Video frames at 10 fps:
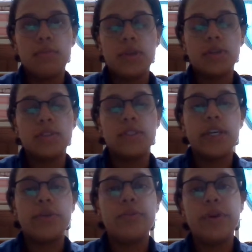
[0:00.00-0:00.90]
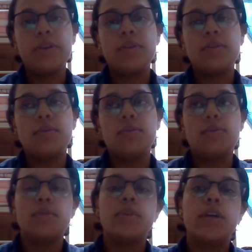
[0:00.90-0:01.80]
because in that way,
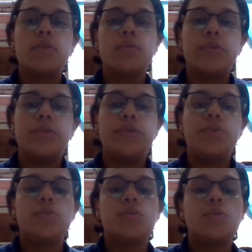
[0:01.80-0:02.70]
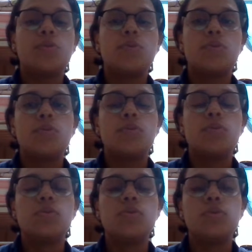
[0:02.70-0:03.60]
then when you
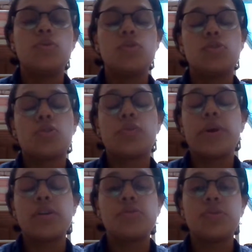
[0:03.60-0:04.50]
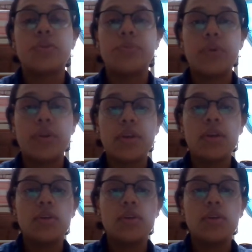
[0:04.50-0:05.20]
start writing your report,